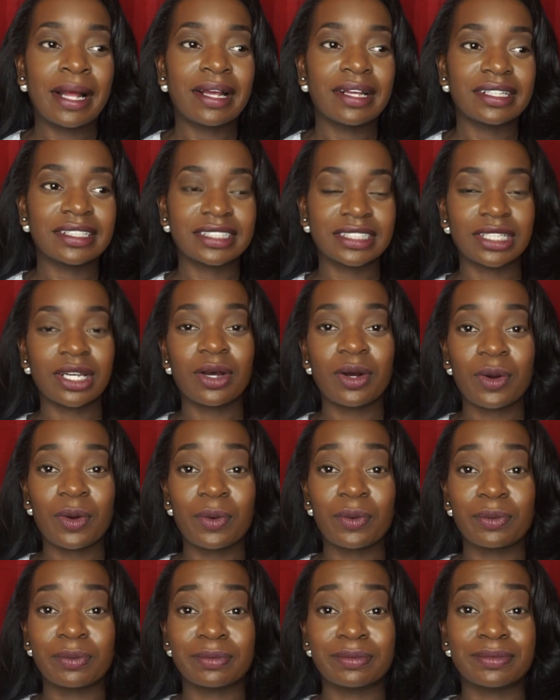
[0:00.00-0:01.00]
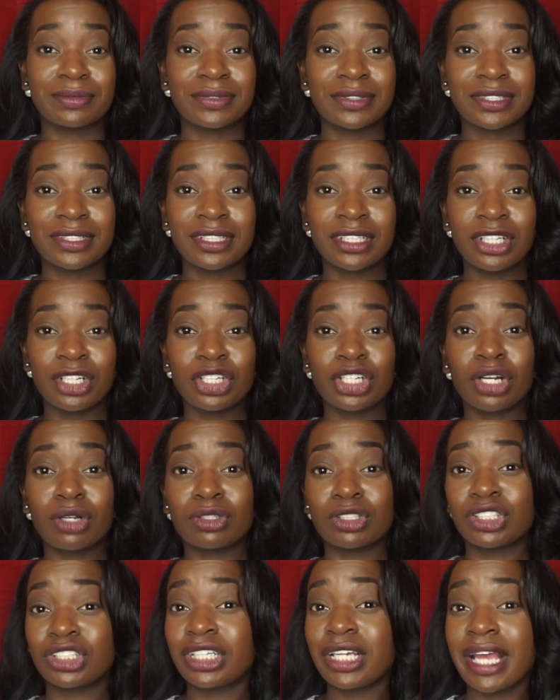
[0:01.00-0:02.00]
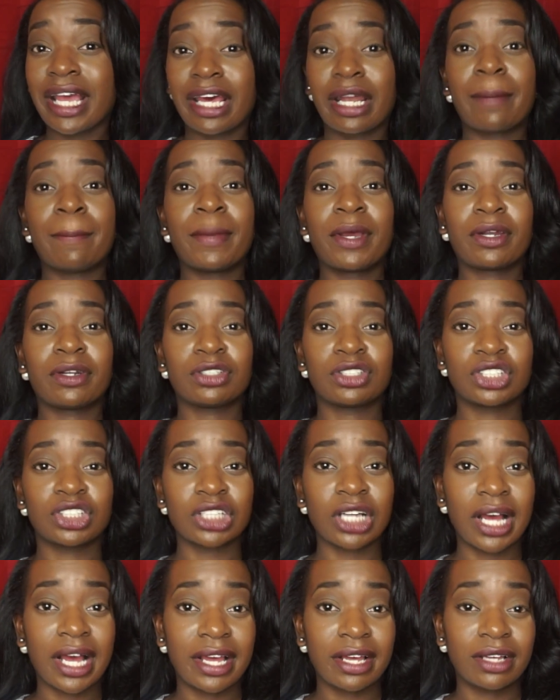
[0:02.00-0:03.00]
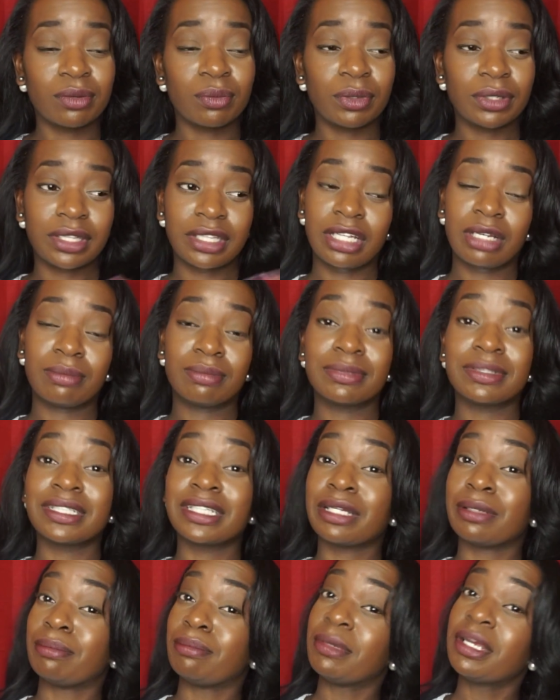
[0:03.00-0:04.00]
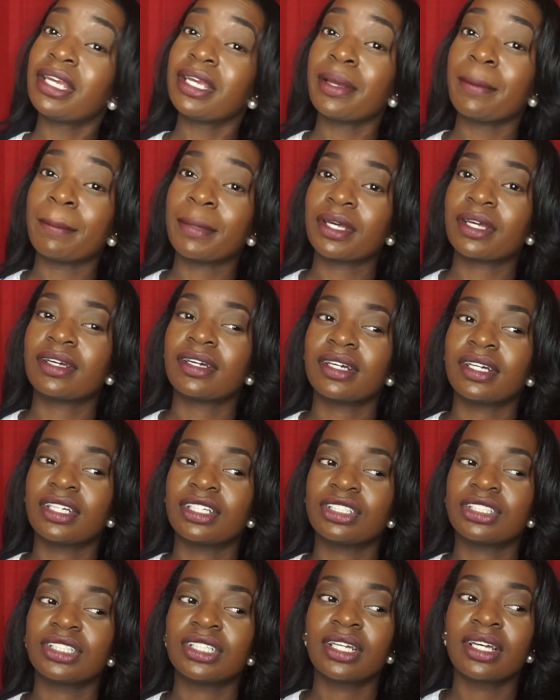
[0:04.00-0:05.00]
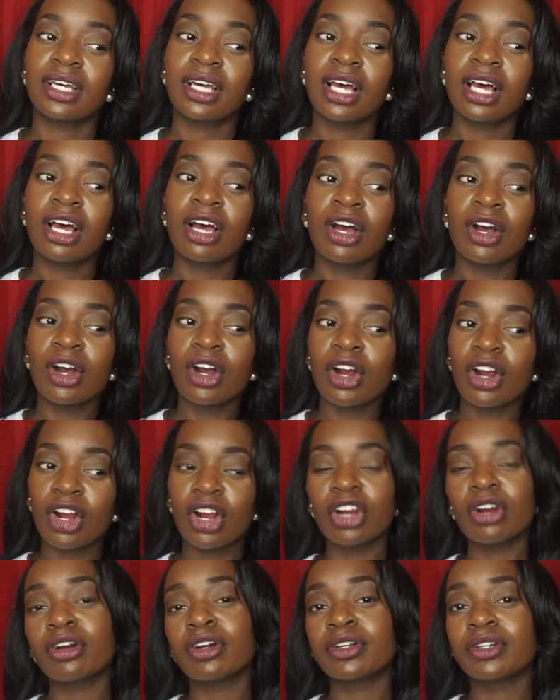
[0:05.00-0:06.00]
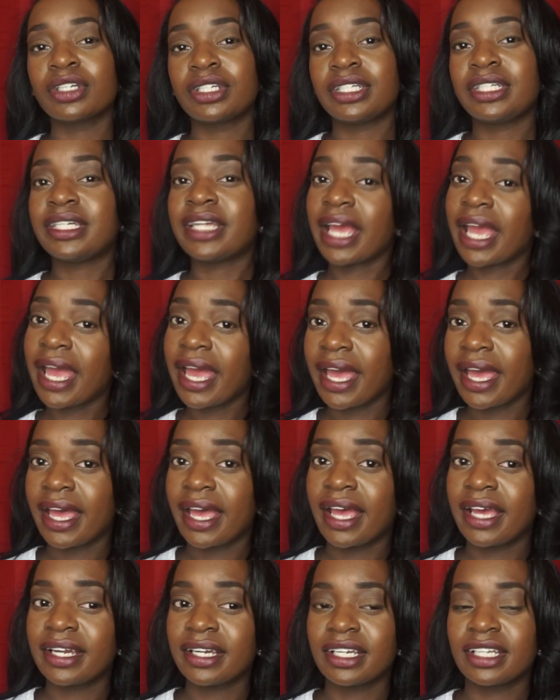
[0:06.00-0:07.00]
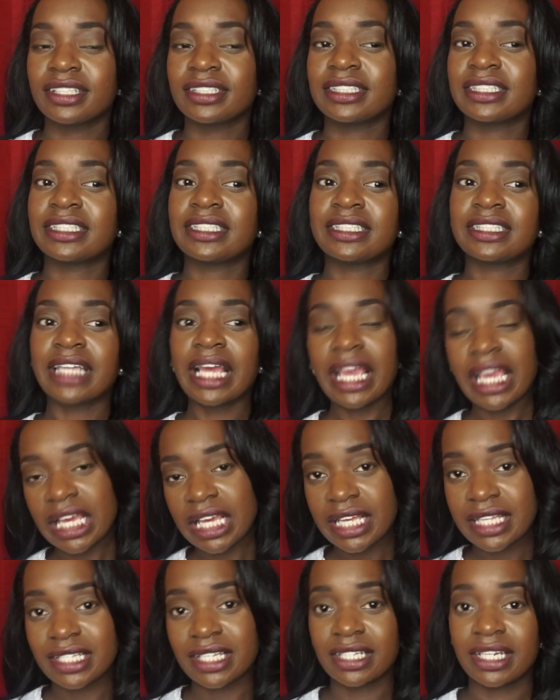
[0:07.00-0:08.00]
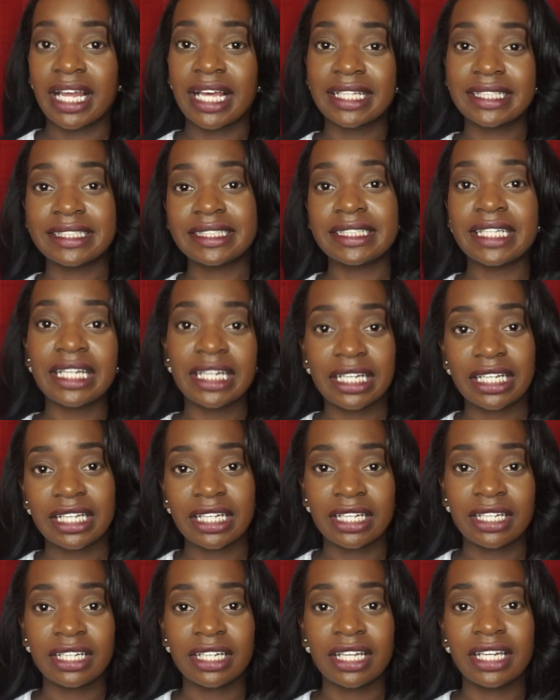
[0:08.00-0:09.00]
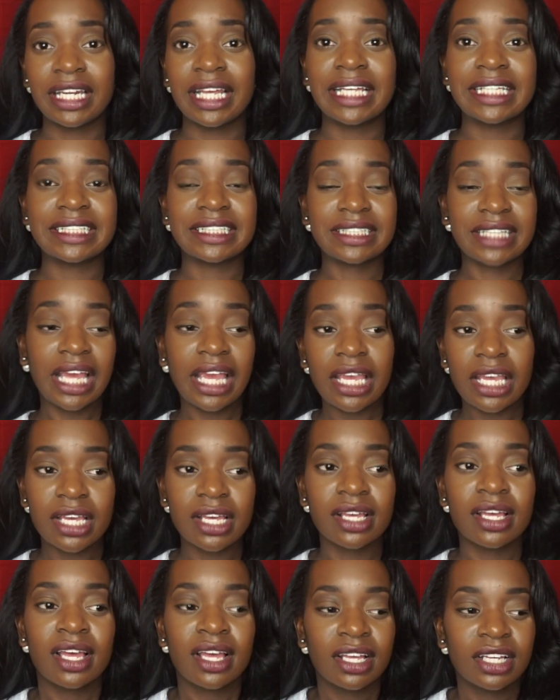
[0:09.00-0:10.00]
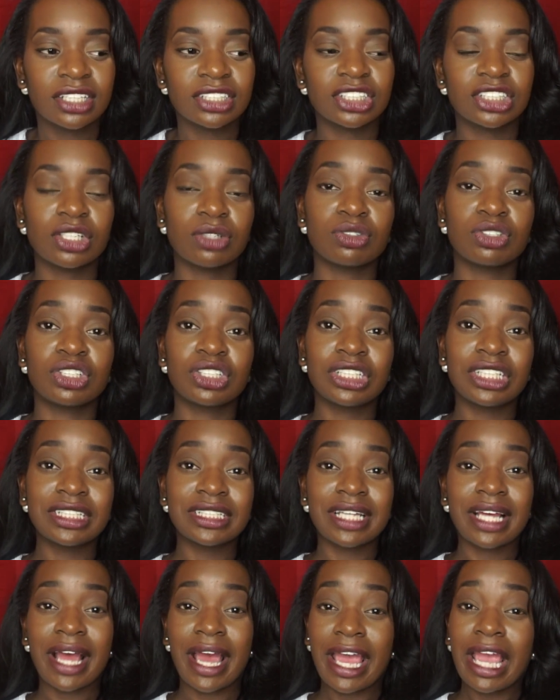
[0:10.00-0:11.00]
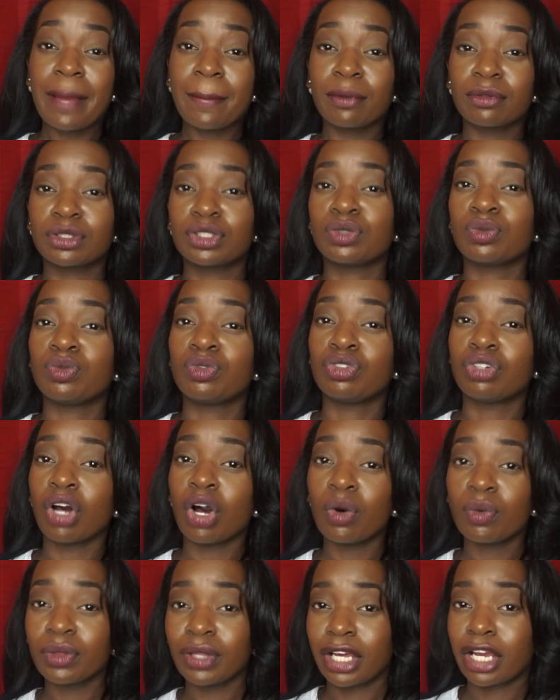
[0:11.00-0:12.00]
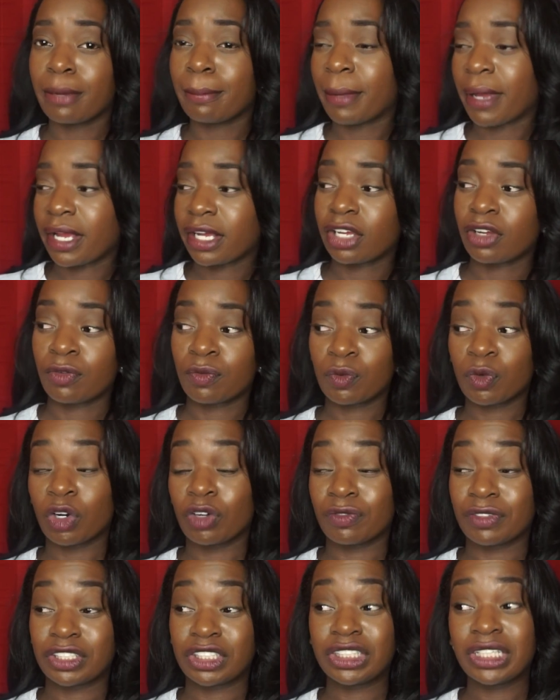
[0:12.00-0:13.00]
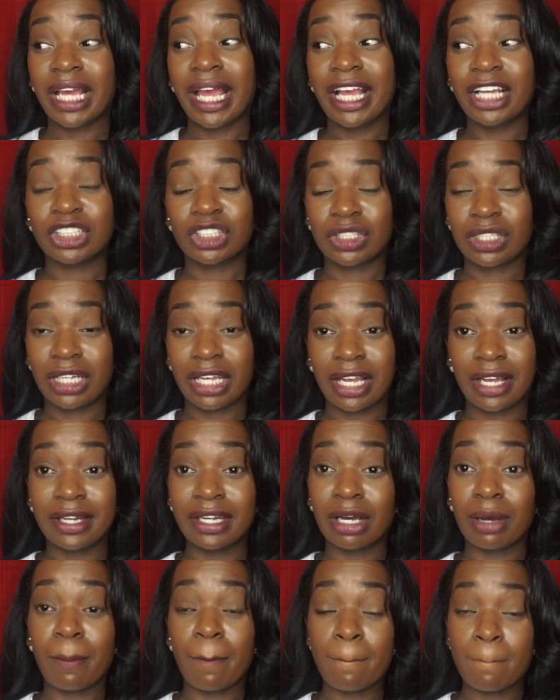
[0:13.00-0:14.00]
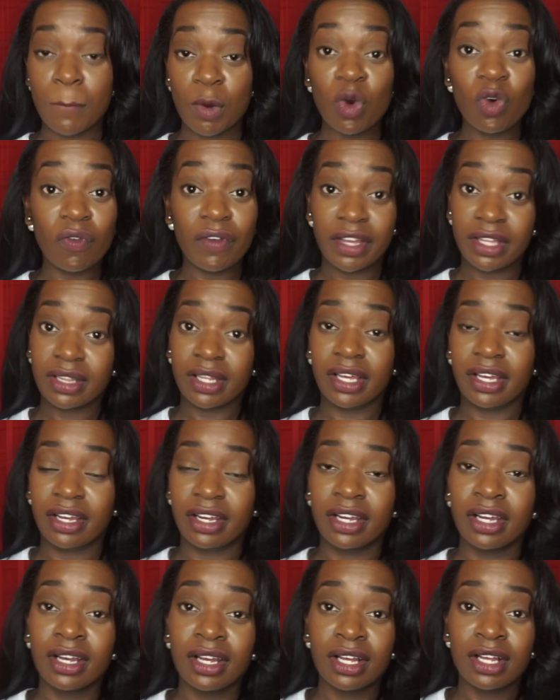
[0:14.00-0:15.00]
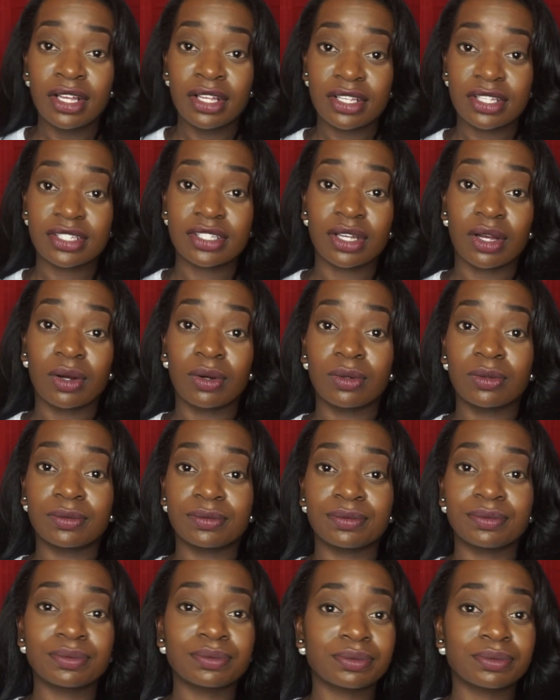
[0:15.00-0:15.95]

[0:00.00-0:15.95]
So, you know, she had a better shot with them than me, because her dad stays in that city, in that state. So she's able to go there back and forth, and she actually ended up moving there. So